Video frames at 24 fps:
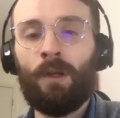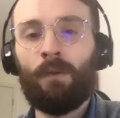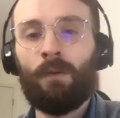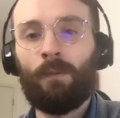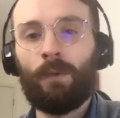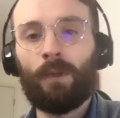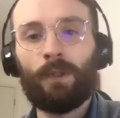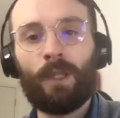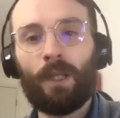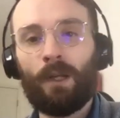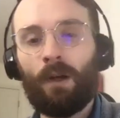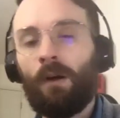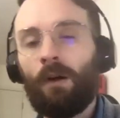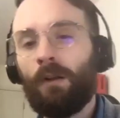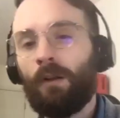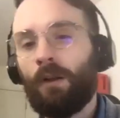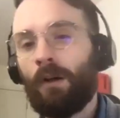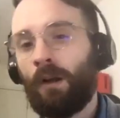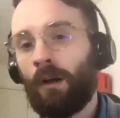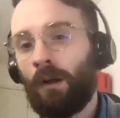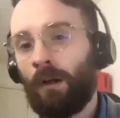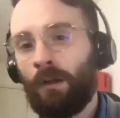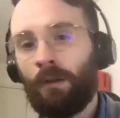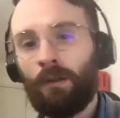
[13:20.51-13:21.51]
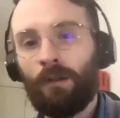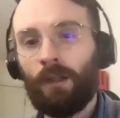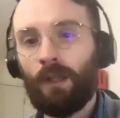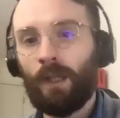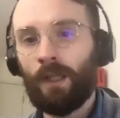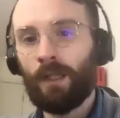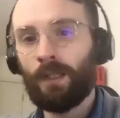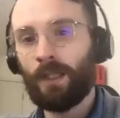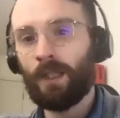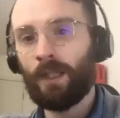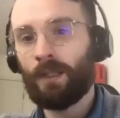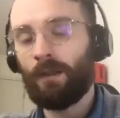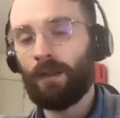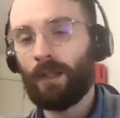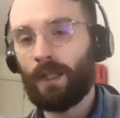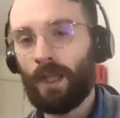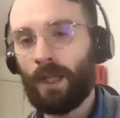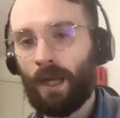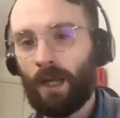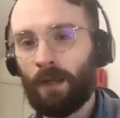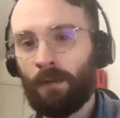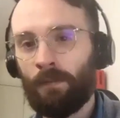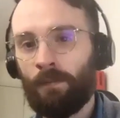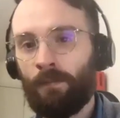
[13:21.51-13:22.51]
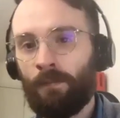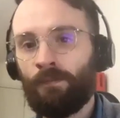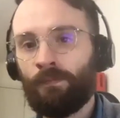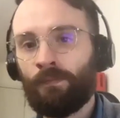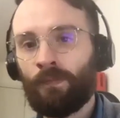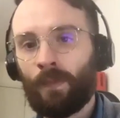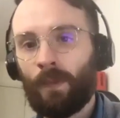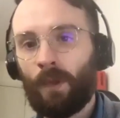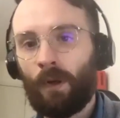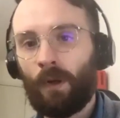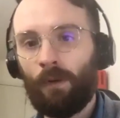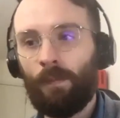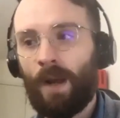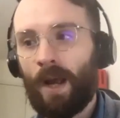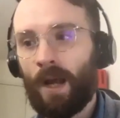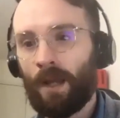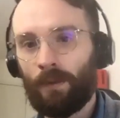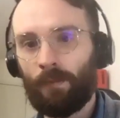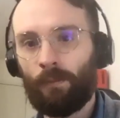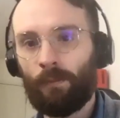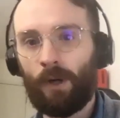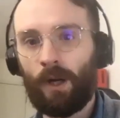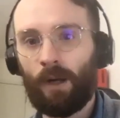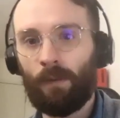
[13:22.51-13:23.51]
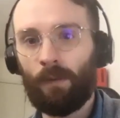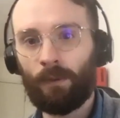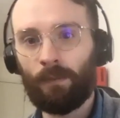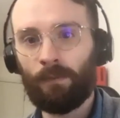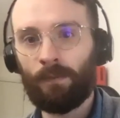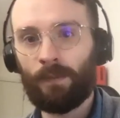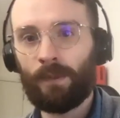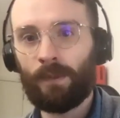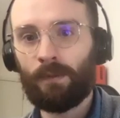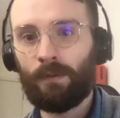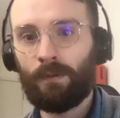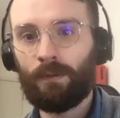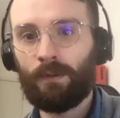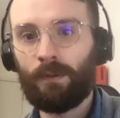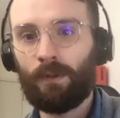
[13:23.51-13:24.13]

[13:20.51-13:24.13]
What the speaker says: What they all are, at the end of the day, are math problems.